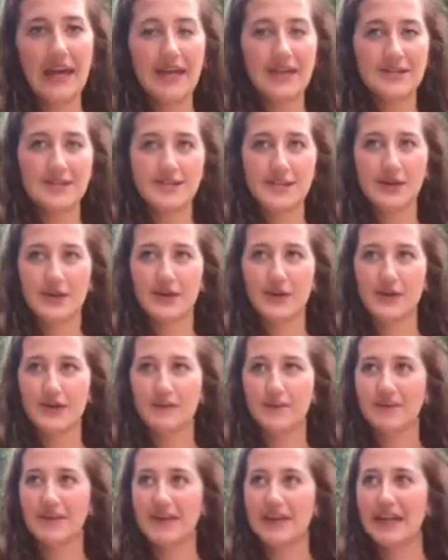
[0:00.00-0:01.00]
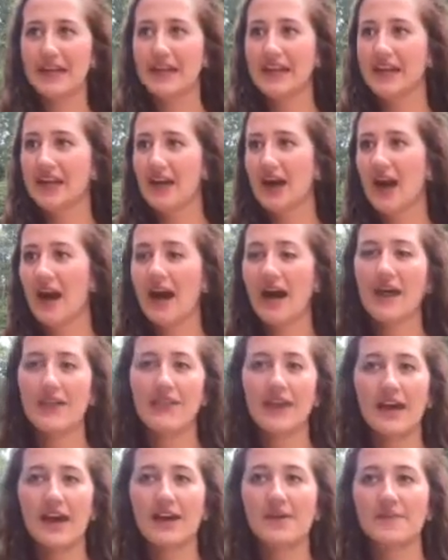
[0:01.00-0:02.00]
And so any guy
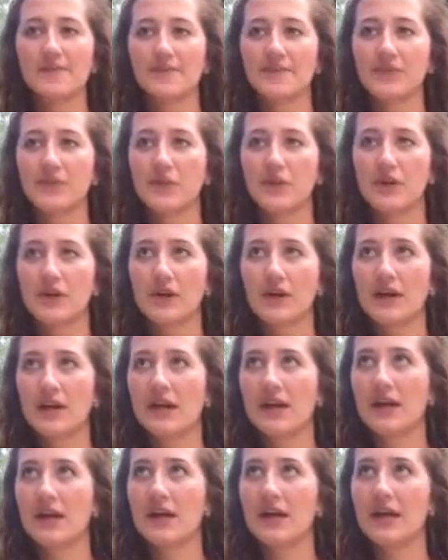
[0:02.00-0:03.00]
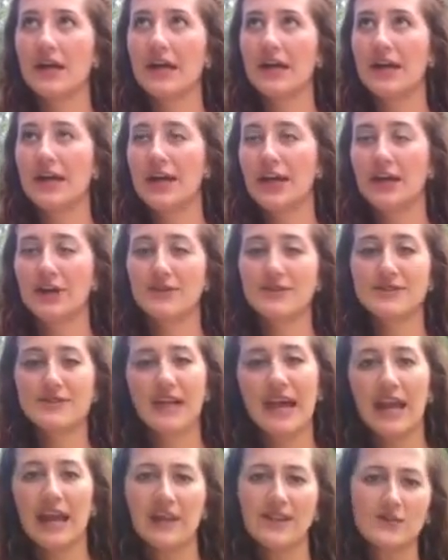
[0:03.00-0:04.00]
that would, you know,
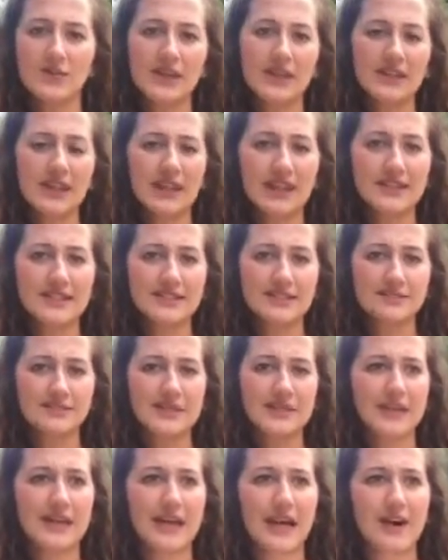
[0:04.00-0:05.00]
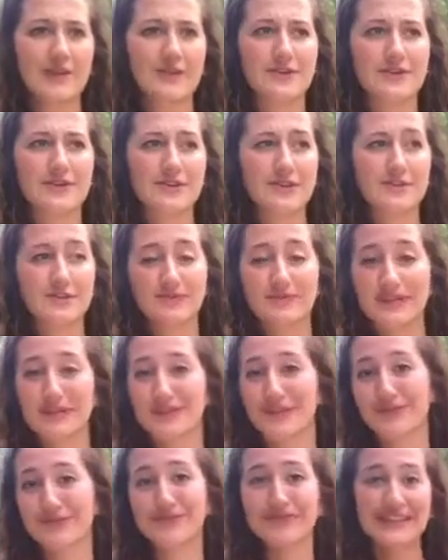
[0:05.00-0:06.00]
say sweet things to me, those would be
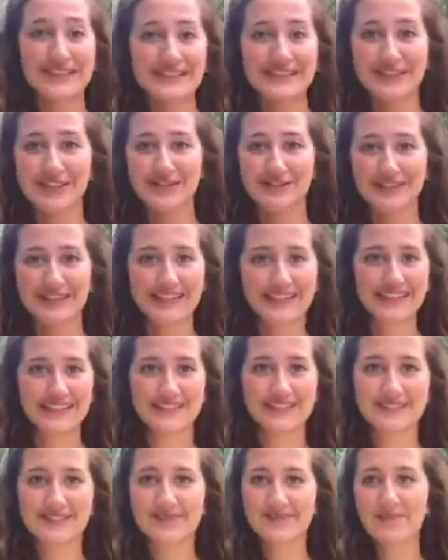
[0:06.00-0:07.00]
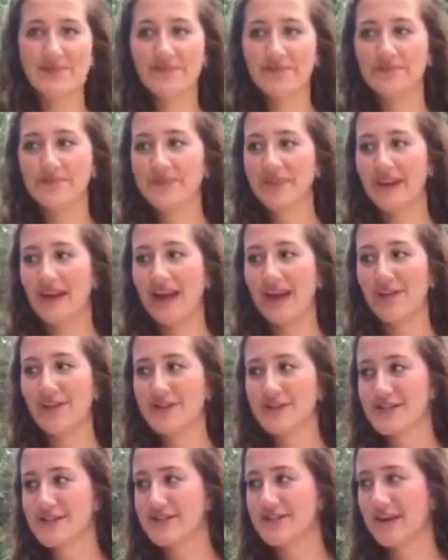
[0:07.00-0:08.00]
such a big deal, because I
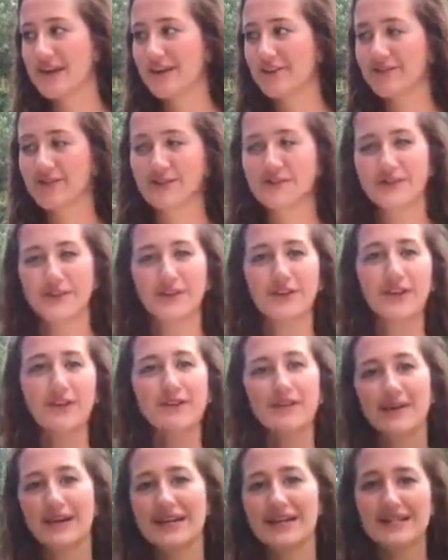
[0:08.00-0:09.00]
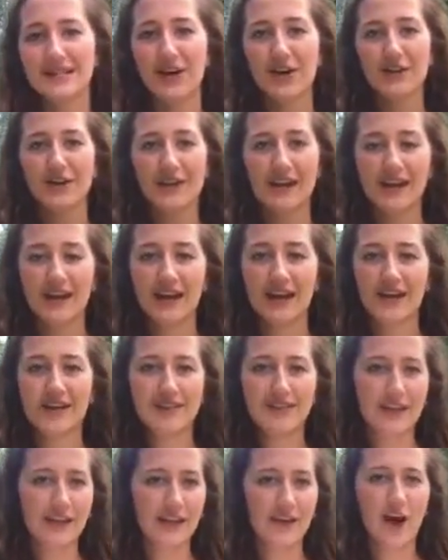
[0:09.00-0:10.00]
would just, like, feel so good about myself, and a guy,
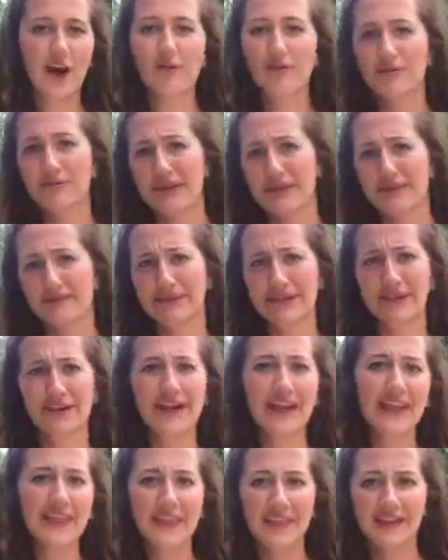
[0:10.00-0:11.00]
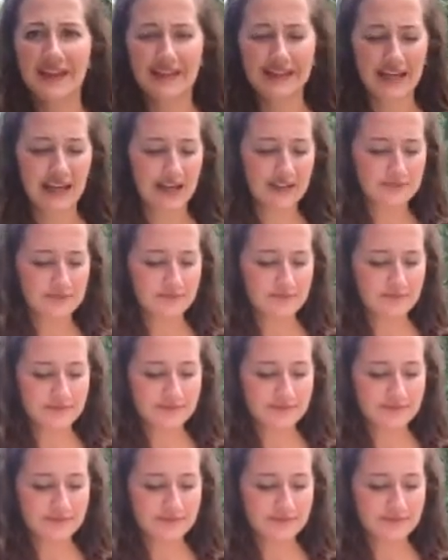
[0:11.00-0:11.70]
like, complimented me or anything like that.